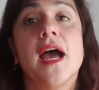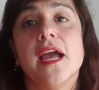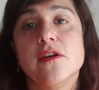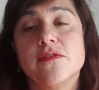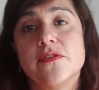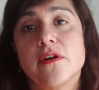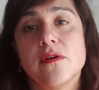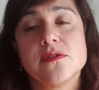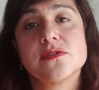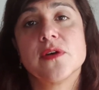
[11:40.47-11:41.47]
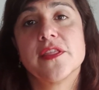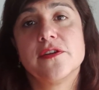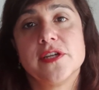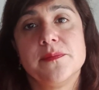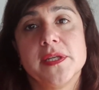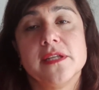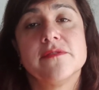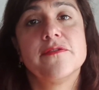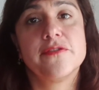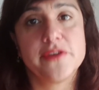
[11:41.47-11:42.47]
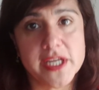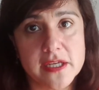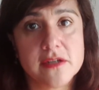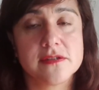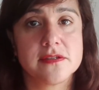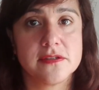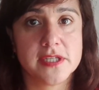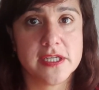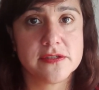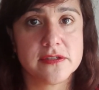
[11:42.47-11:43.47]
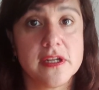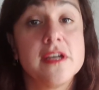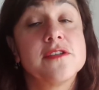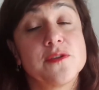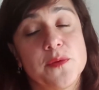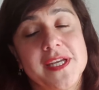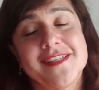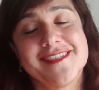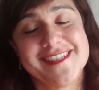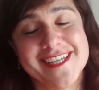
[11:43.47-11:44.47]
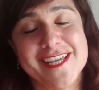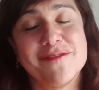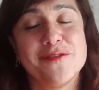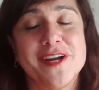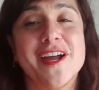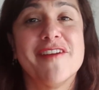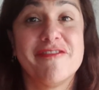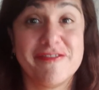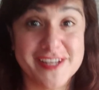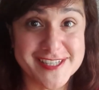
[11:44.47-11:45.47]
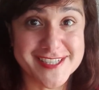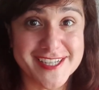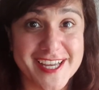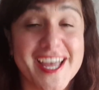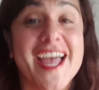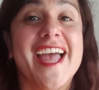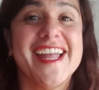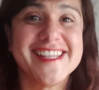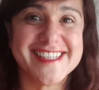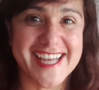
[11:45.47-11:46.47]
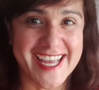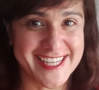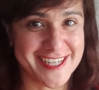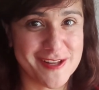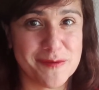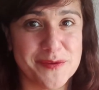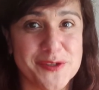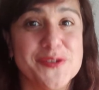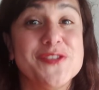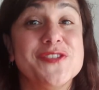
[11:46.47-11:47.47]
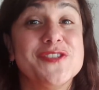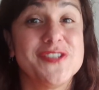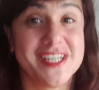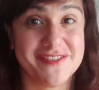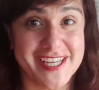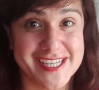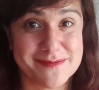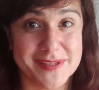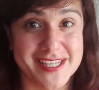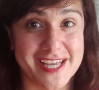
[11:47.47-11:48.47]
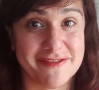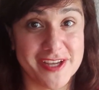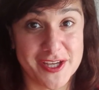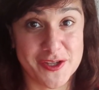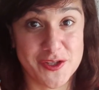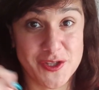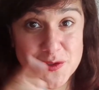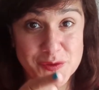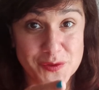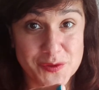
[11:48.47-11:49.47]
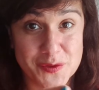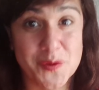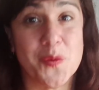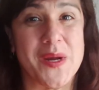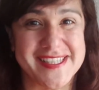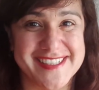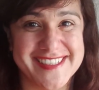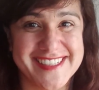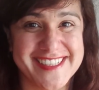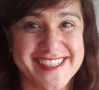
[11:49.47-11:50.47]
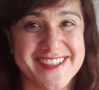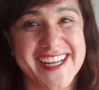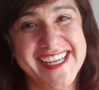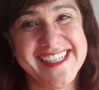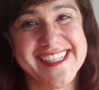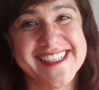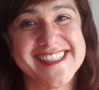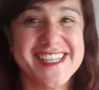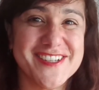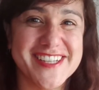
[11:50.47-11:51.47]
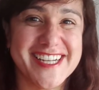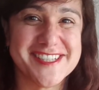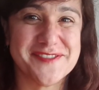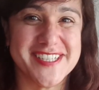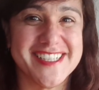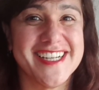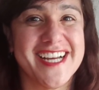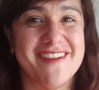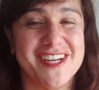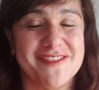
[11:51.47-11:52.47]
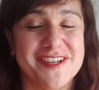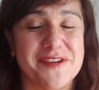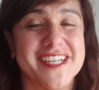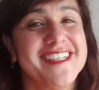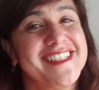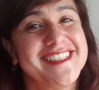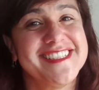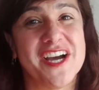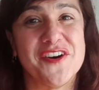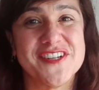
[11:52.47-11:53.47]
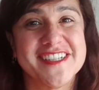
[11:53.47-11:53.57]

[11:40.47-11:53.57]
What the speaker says: I offer also a 30-minute free consultation so we can see if we are a fit, and I can help you to live the expat life you want. Okay? See you in the next one. Have a lovely one. Ciao.